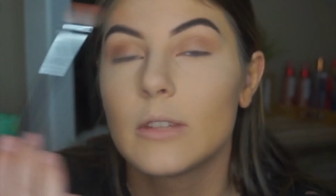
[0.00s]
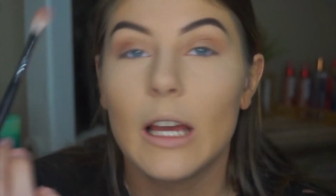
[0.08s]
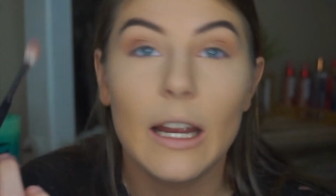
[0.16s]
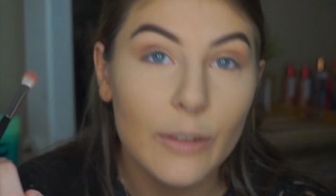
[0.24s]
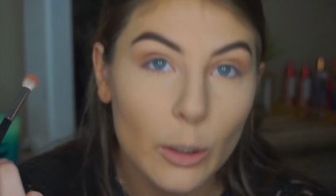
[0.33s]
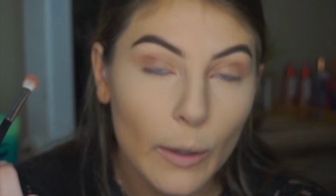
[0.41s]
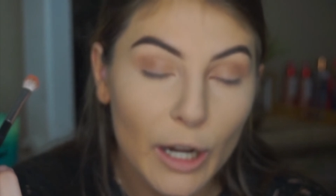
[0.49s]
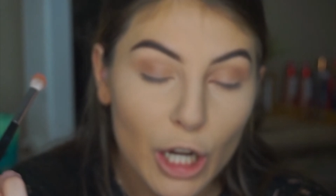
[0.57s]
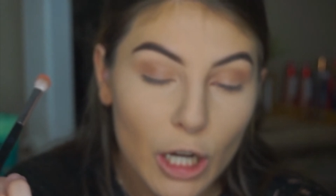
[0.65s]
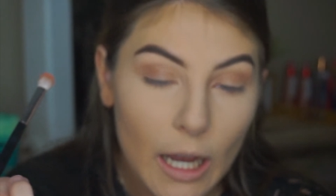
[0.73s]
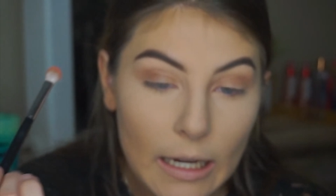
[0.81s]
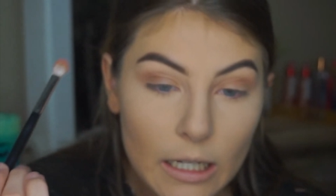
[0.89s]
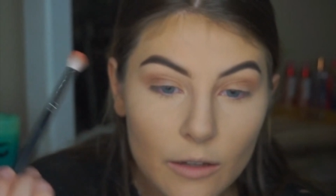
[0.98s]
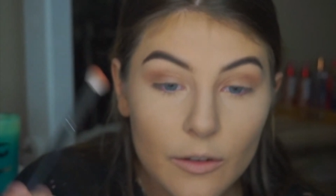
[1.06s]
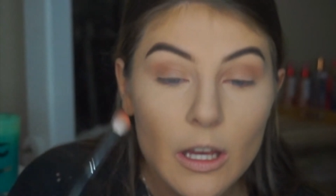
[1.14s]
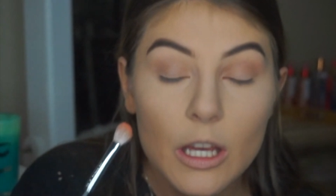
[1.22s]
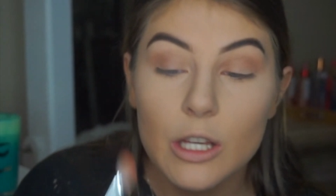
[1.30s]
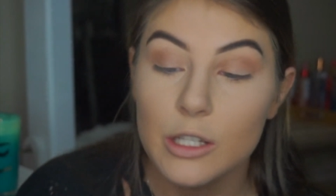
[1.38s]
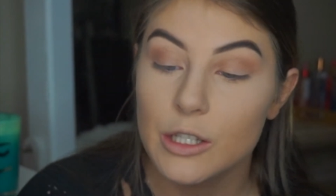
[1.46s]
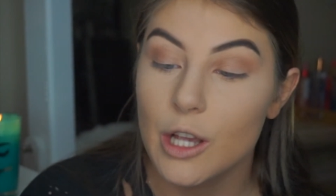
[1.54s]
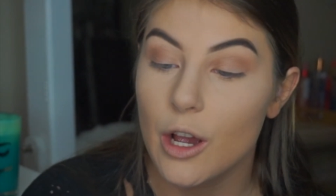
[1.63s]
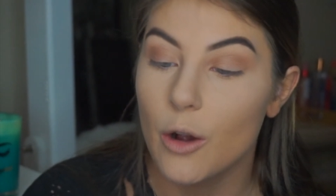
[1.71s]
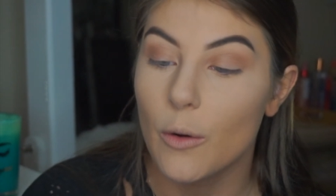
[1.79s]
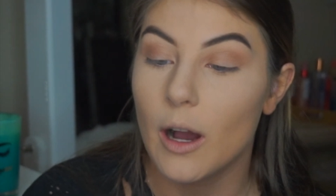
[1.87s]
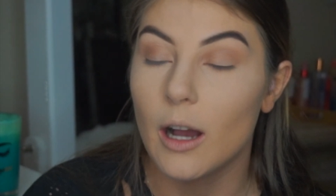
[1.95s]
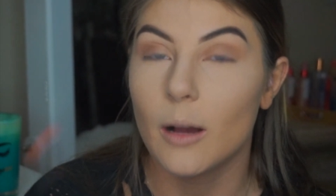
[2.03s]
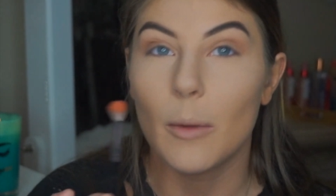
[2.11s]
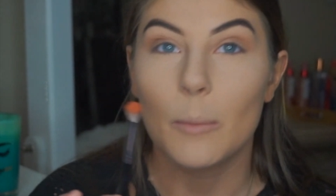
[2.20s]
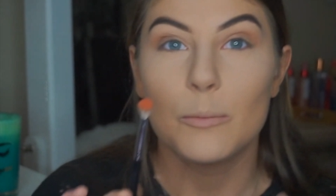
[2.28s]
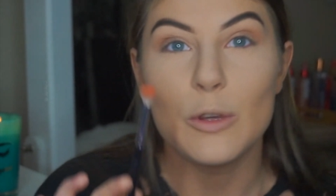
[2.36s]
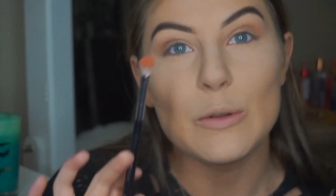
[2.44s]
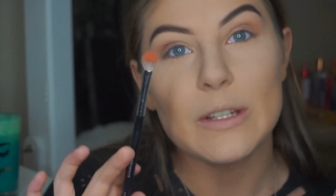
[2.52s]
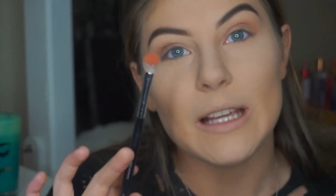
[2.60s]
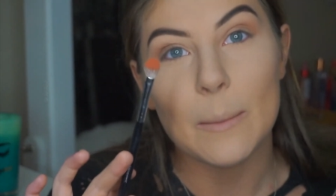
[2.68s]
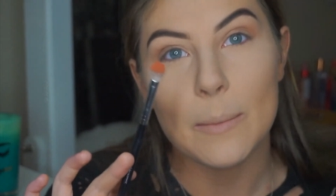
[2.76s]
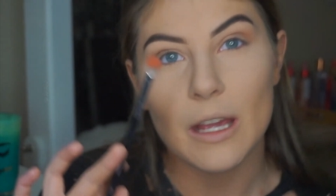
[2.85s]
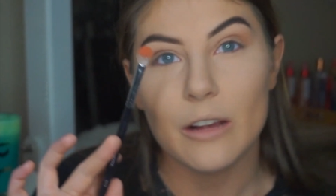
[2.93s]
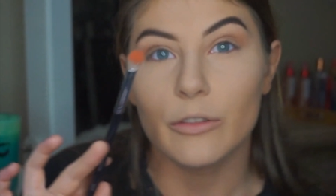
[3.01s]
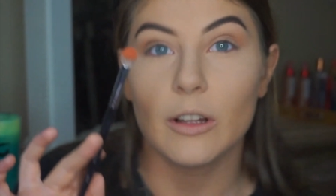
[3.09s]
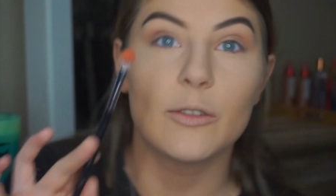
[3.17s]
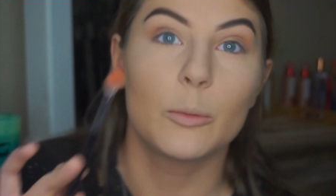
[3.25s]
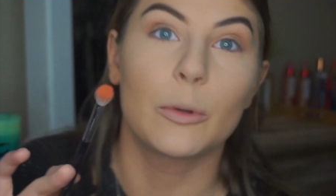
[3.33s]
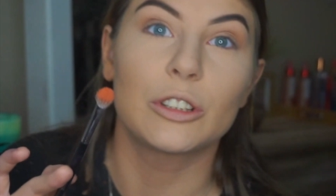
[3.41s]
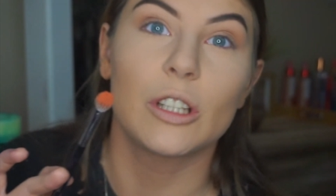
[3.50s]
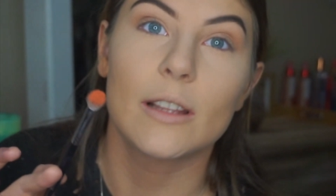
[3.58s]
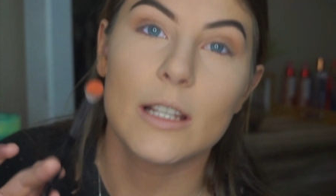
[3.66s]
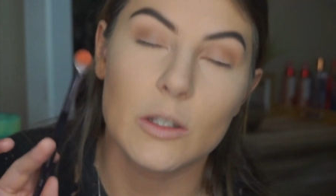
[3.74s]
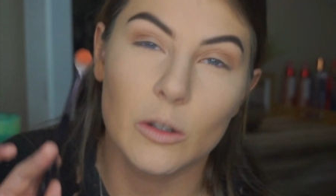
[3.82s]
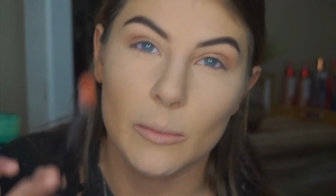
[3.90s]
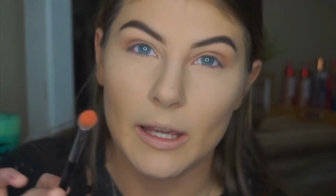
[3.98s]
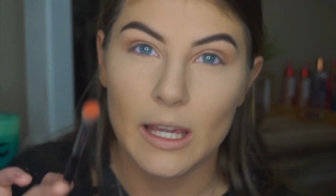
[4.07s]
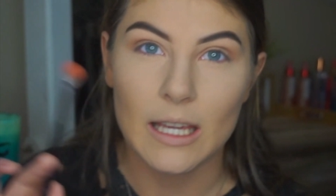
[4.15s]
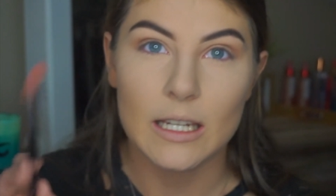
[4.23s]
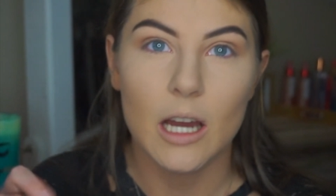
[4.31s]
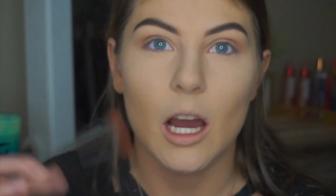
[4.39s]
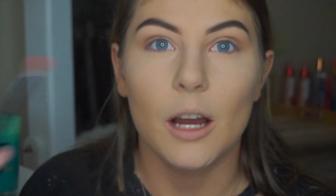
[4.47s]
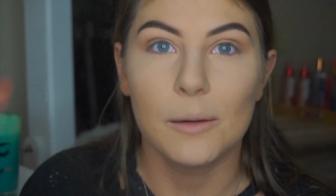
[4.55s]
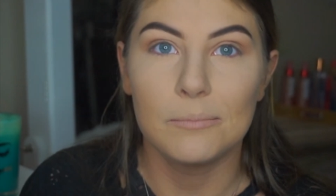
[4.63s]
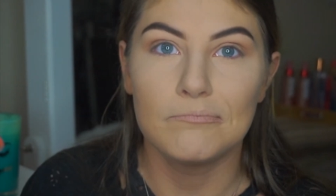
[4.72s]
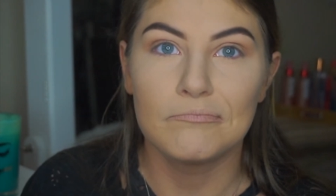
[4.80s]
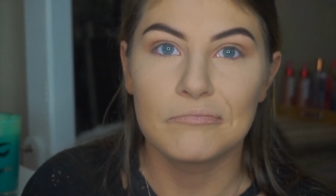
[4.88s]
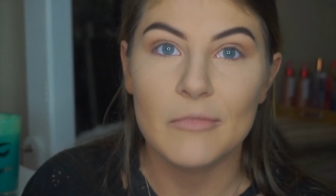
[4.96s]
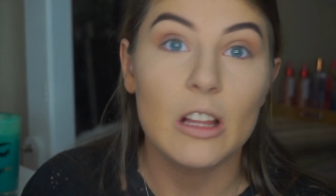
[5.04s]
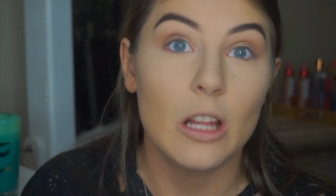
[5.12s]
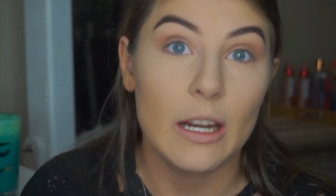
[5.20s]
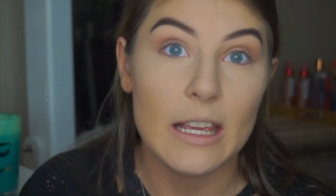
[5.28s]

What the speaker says: everywhere kind of. So I'm using a big fluffy brush like this will make it a lot